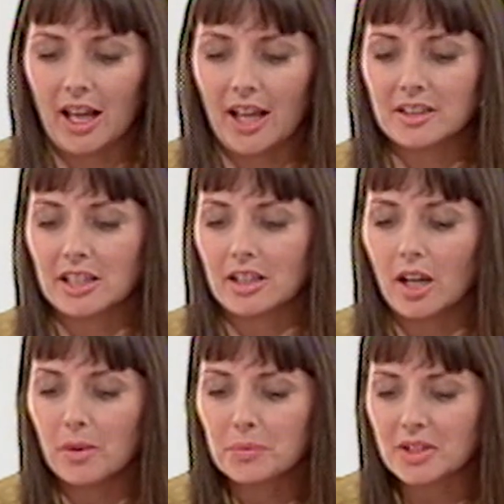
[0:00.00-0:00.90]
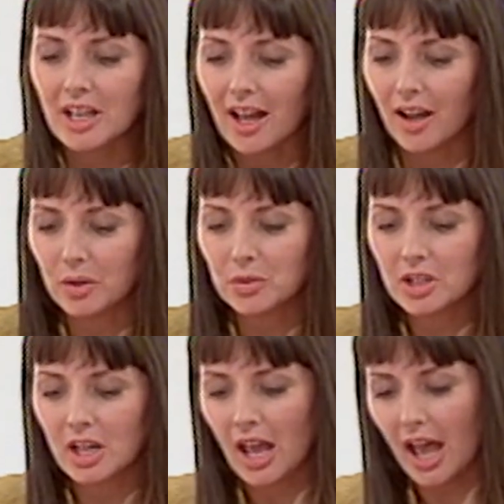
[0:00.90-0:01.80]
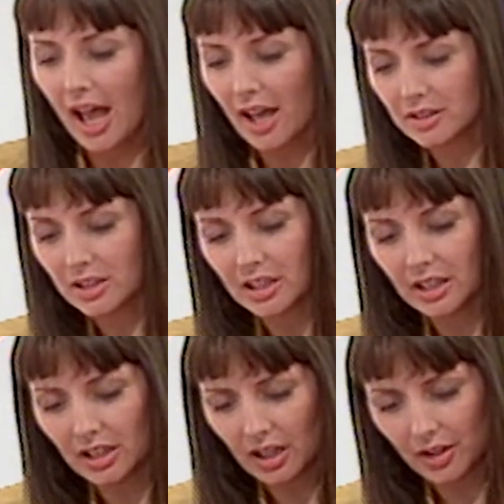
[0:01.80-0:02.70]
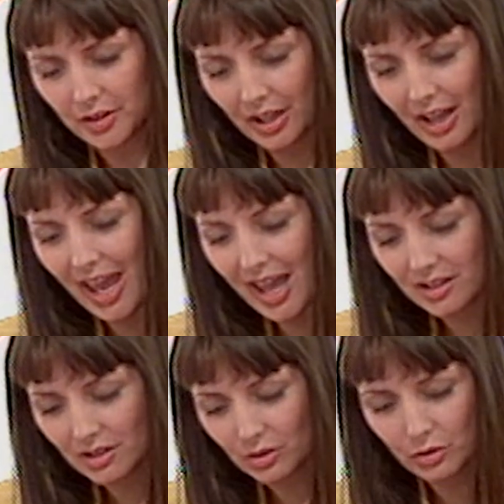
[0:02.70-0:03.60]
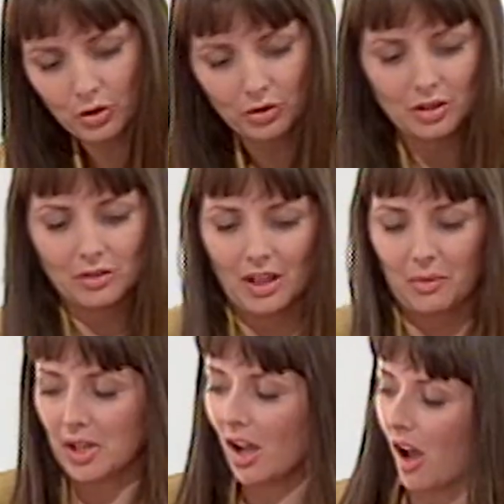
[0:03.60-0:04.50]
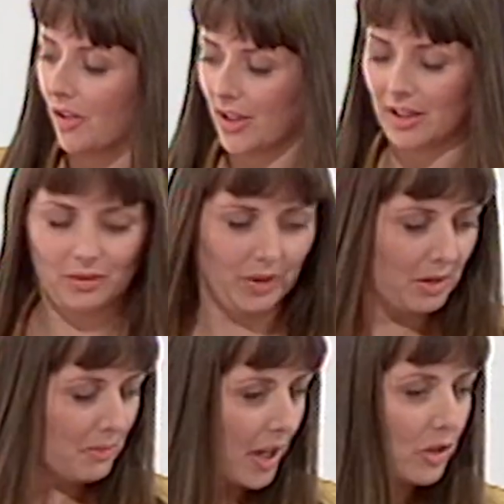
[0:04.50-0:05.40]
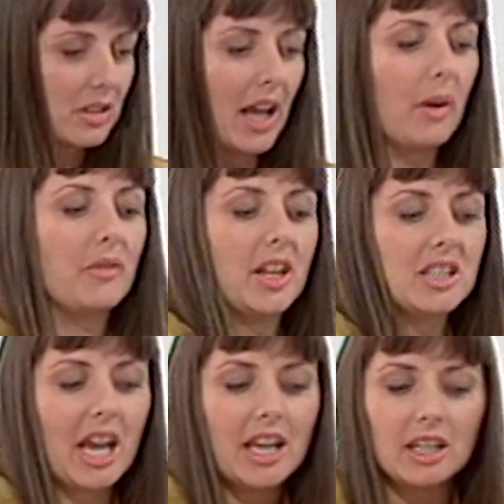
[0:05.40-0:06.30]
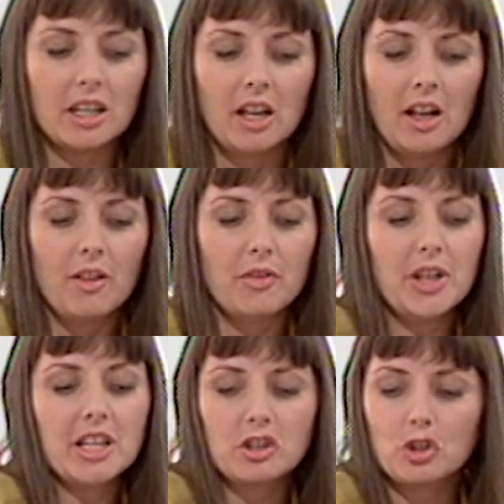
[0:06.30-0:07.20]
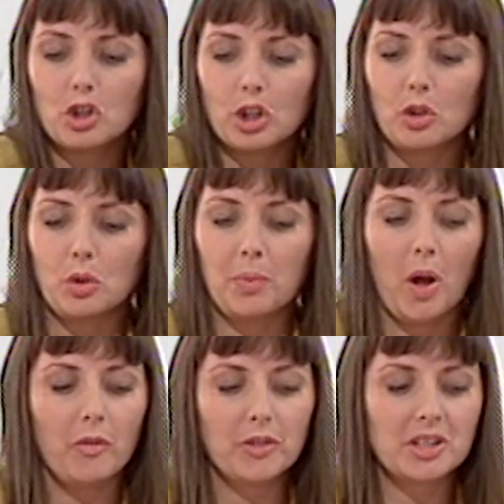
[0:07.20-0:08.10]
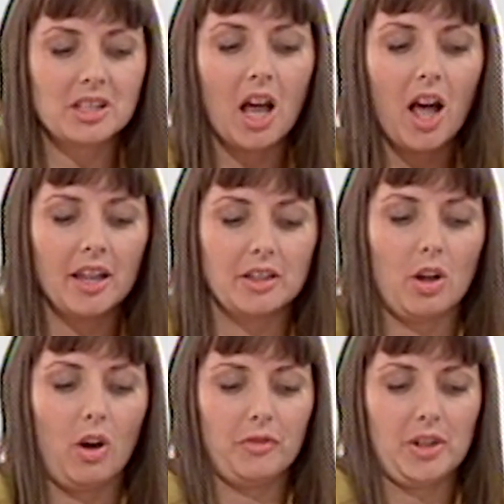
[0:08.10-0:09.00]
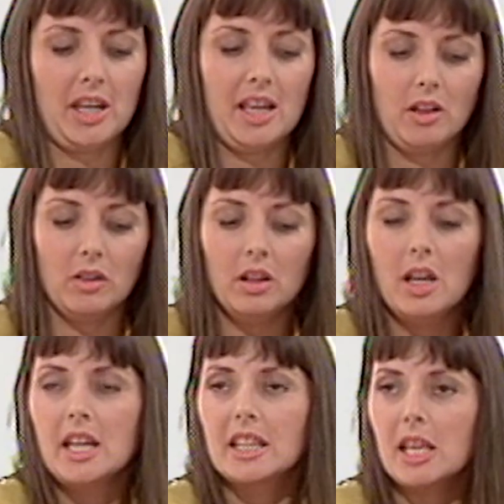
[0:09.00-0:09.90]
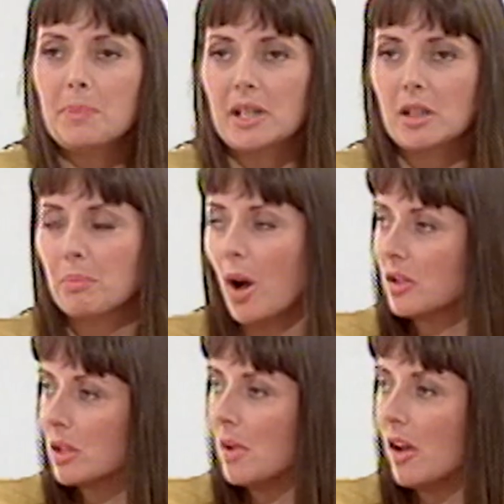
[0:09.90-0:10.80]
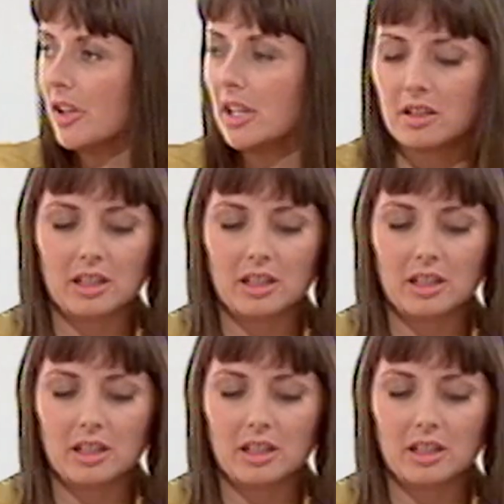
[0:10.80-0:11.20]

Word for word: And it comes out at the other end, or should do. There we are. Thank you very much. Now, if I take this tube off the side of the hill, keeping the bottom of it